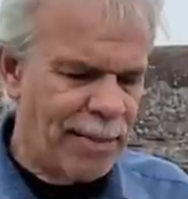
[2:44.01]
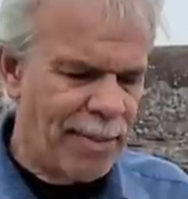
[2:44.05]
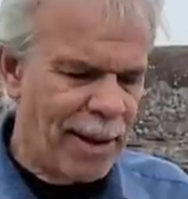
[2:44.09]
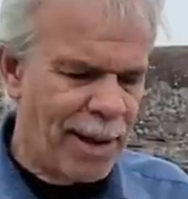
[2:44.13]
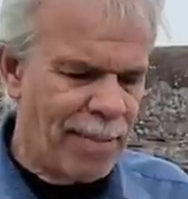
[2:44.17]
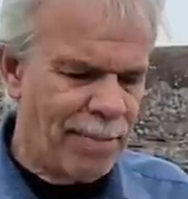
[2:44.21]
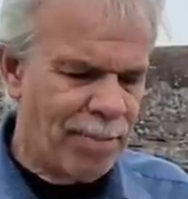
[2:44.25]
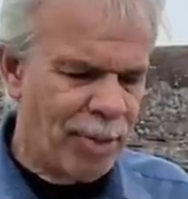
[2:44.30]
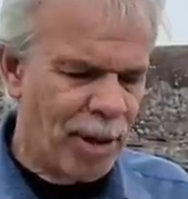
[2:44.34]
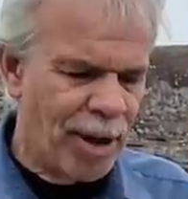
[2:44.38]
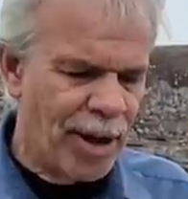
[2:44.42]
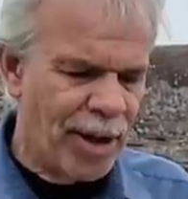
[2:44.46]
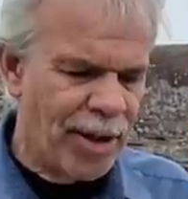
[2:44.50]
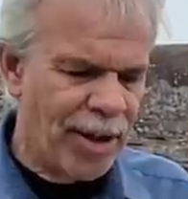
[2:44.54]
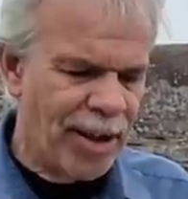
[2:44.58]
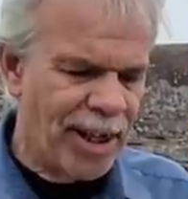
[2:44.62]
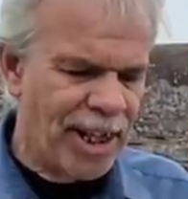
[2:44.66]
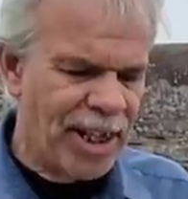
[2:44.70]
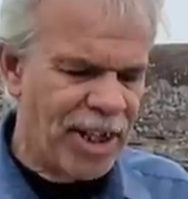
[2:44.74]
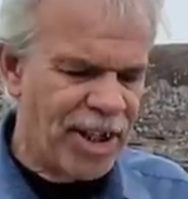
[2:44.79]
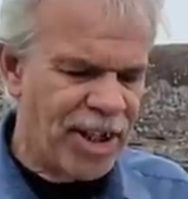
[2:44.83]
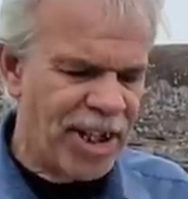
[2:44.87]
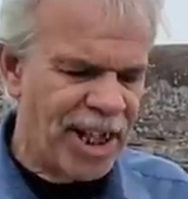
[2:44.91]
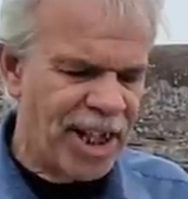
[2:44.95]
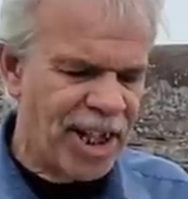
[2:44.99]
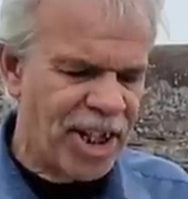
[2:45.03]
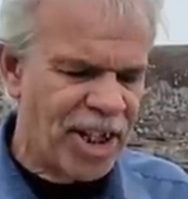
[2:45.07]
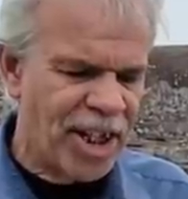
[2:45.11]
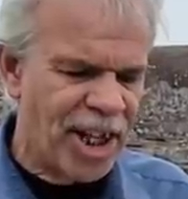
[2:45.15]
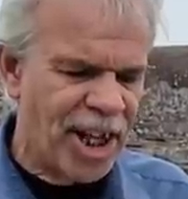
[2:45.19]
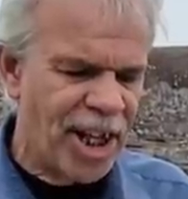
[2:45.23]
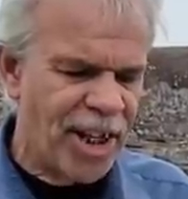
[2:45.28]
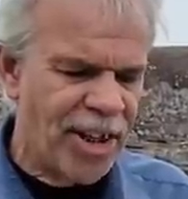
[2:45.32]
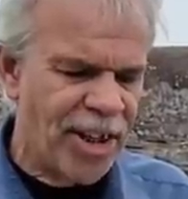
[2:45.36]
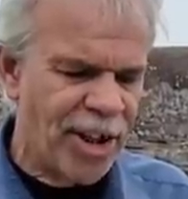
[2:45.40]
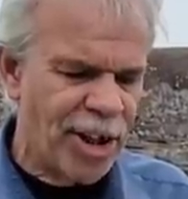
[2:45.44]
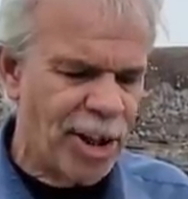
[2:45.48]
my brother and six
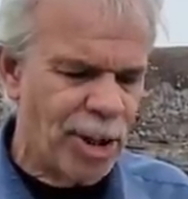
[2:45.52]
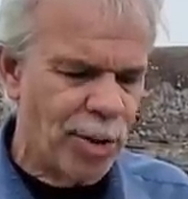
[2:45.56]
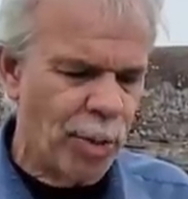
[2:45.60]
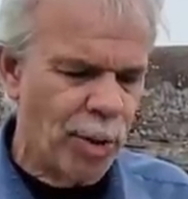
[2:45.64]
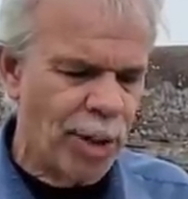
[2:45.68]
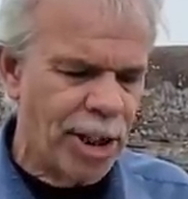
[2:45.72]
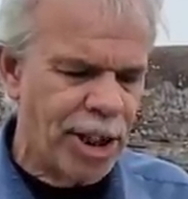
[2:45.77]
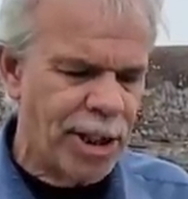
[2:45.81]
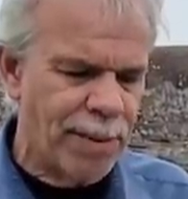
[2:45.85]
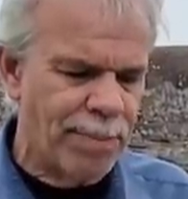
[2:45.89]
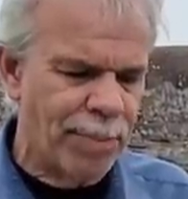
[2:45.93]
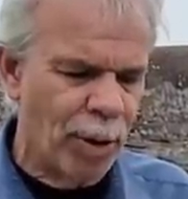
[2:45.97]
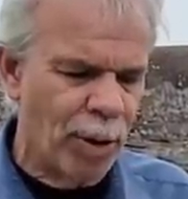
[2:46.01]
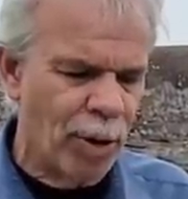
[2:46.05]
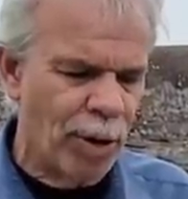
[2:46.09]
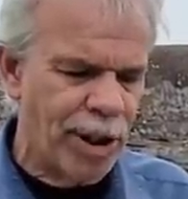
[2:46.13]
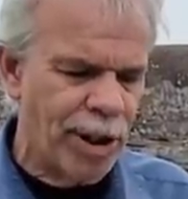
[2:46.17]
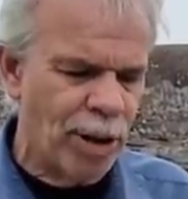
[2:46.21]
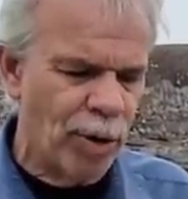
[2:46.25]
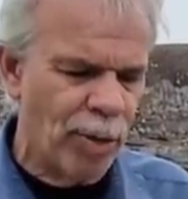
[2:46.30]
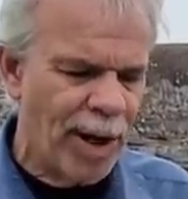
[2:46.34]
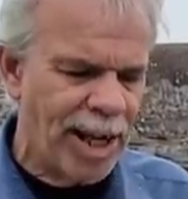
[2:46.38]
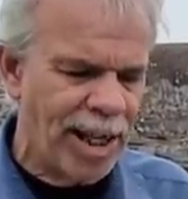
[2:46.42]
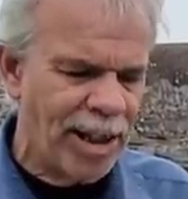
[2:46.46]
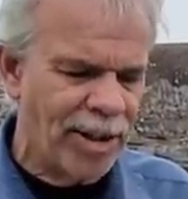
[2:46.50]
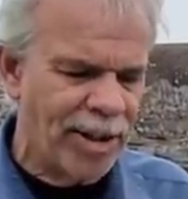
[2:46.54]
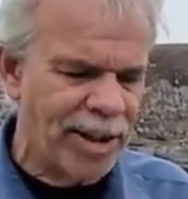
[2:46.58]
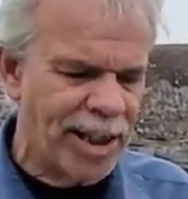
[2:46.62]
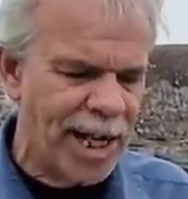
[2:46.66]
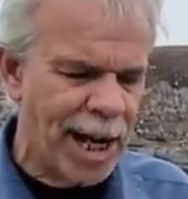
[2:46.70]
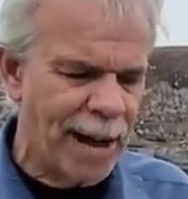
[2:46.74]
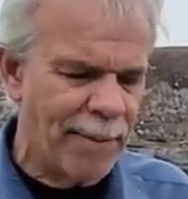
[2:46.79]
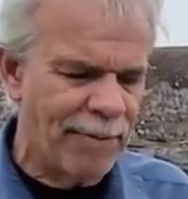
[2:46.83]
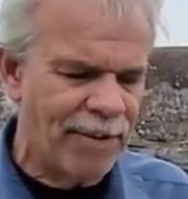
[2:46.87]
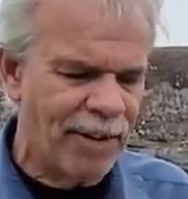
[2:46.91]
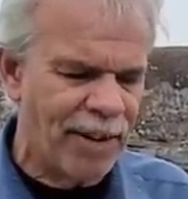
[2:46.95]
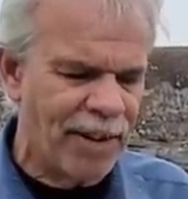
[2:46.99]
others were exploring Round
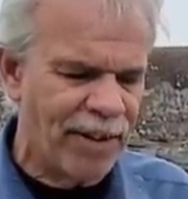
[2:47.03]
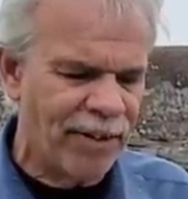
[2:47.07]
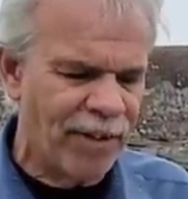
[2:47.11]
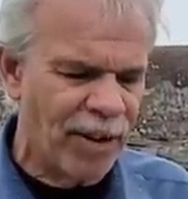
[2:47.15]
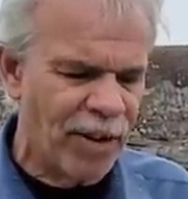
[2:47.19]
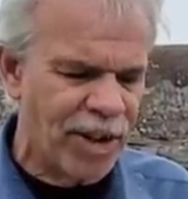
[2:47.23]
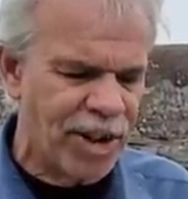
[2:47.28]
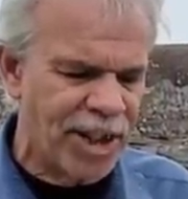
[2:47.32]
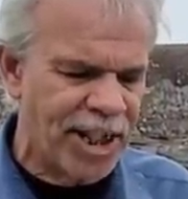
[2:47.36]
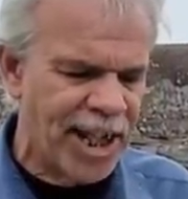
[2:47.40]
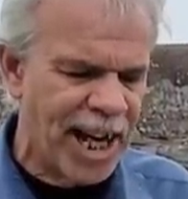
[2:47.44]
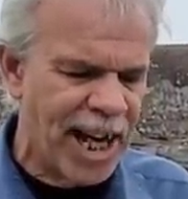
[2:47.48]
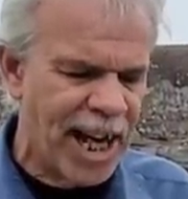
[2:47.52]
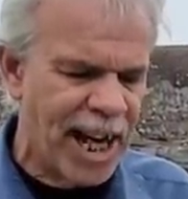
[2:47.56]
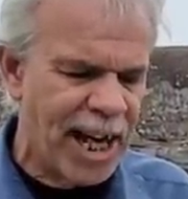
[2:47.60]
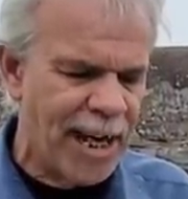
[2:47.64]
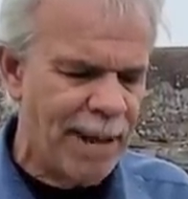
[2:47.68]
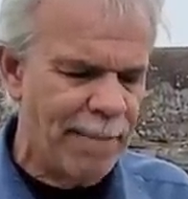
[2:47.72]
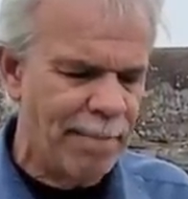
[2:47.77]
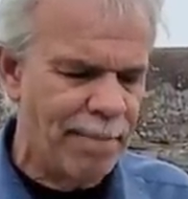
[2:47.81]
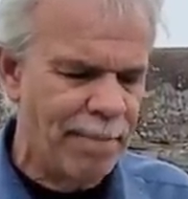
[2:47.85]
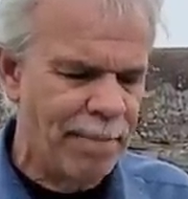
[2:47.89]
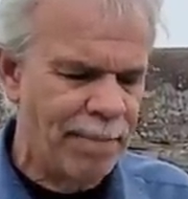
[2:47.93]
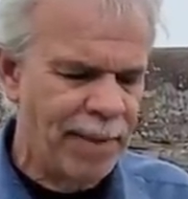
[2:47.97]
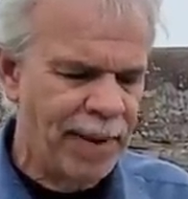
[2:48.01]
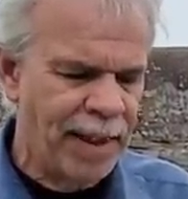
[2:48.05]
Top for the first time.